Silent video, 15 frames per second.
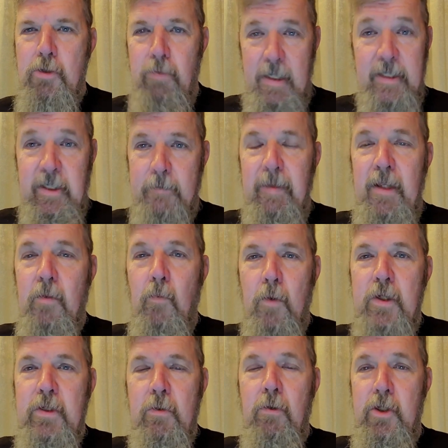This will be the
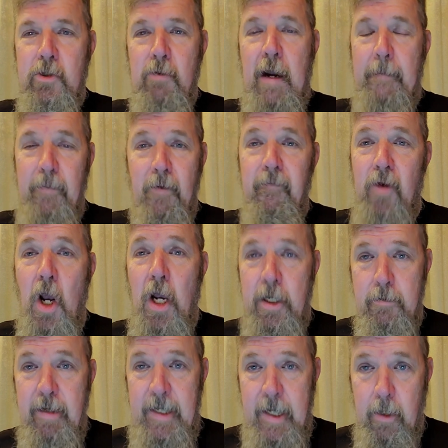worst orange crop in over
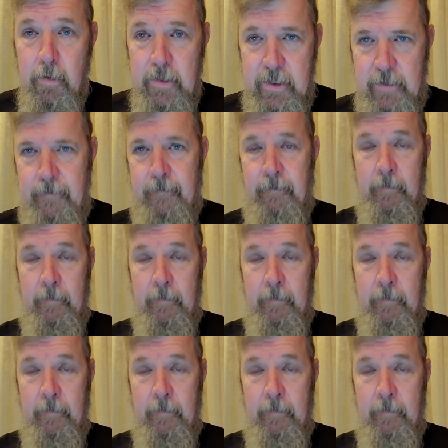100 years.